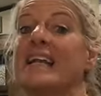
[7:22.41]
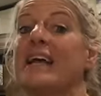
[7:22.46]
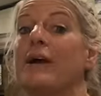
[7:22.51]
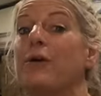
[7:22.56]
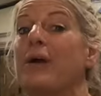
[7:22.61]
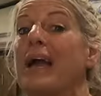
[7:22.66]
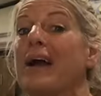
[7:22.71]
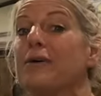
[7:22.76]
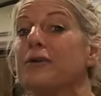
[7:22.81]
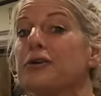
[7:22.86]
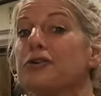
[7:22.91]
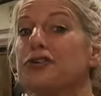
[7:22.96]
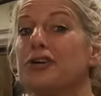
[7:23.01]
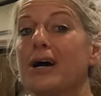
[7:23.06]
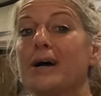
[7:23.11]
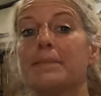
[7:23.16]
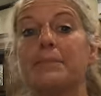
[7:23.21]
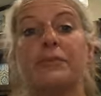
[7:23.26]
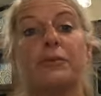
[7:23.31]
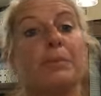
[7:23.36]
Now
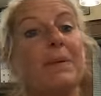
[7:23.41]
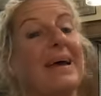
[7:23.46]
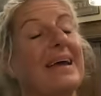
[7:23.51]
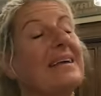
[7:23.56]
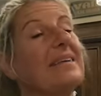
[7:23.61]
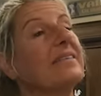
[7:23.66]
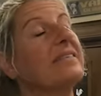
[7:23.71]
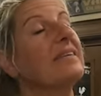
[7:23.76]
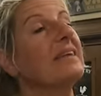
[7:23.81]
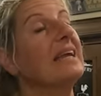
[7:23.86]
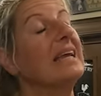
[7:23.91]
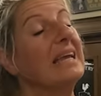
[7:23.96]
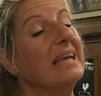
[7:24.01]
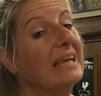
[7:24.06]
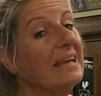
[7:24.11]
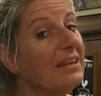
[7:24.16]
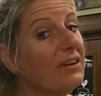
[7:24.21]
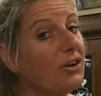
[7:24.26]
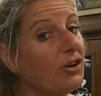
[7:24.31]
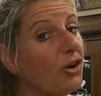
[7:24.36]
countertop space
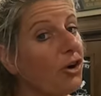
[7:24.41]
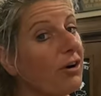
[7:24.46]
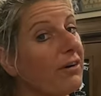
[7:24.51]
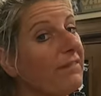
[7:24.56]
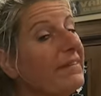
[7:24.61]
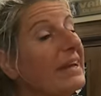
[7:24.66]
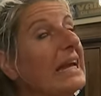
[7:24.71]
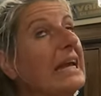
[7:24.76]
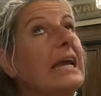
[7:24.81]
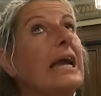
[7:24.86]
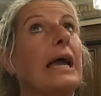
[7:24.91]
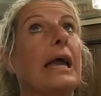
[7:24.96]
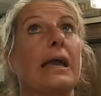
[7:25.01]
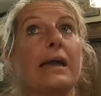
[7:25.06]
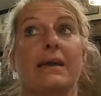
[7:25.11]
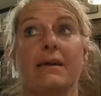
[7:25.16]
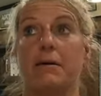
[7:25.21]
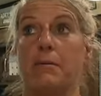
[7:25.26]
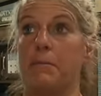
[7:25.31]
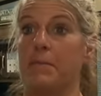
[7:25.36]
in an RV
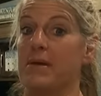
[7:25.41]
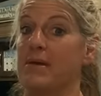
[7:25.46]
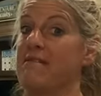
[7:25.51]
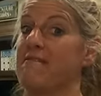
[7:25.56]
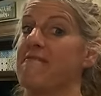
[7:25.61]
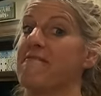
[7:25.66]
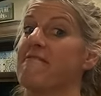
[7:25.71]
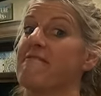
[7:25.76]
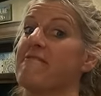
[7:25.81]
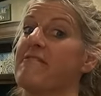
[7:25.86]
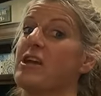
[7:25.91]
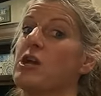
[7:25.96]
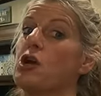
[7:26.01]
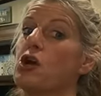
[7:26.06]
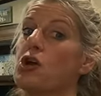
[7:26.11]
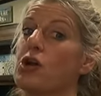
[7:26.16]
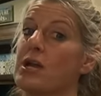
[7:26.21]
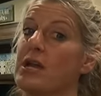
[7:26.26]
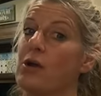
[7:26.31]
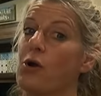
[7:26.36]
can be
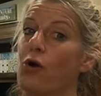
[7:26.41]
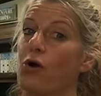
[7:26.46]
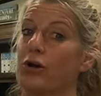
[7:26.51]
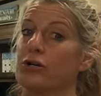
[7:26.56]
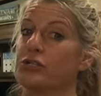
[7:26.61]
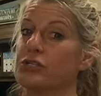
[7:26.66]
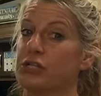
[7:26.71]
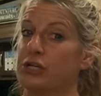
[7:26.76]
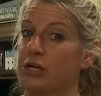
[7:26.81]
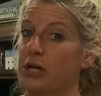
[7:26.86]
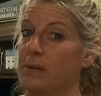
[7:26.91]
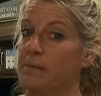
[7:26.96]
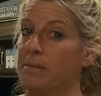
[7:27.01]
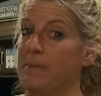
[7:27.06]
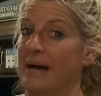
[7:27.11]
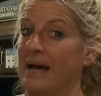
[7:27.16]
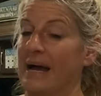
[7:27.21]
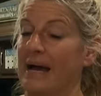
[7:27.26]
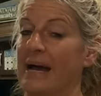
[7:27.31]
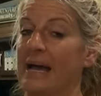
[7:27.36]
very hard to come
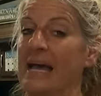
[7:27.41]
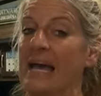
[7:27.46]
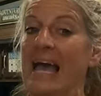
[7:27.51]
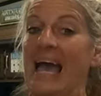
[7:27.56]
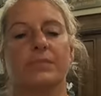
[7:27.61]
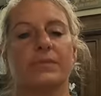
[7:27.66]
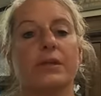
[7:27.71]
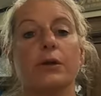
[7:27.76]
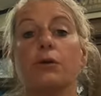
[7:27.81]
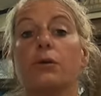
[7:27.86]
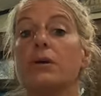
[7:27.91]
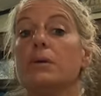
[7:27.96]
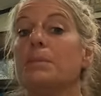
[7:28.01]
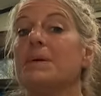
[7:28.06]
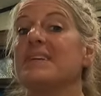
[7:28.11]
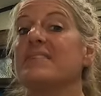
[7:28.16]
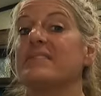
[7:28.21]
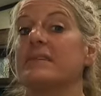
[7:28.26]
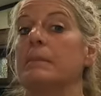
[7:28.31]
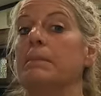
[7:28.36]
by. There could
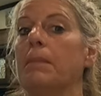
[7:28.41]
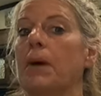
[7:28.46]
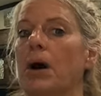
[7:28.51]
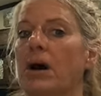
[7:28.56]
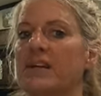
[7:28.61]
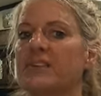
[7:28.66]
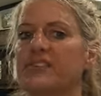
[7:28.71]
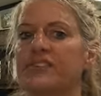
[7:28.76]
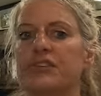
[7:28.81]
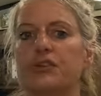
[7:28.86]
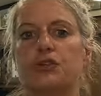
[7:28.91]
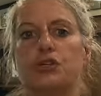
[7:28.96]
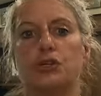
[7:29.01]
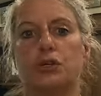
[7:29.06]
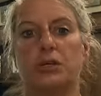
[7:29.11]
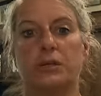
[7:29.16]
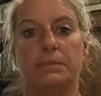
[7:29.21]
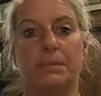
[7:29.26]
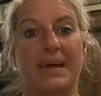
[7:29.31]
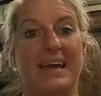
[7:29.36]
be some mods that you
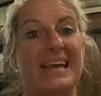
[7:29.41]
could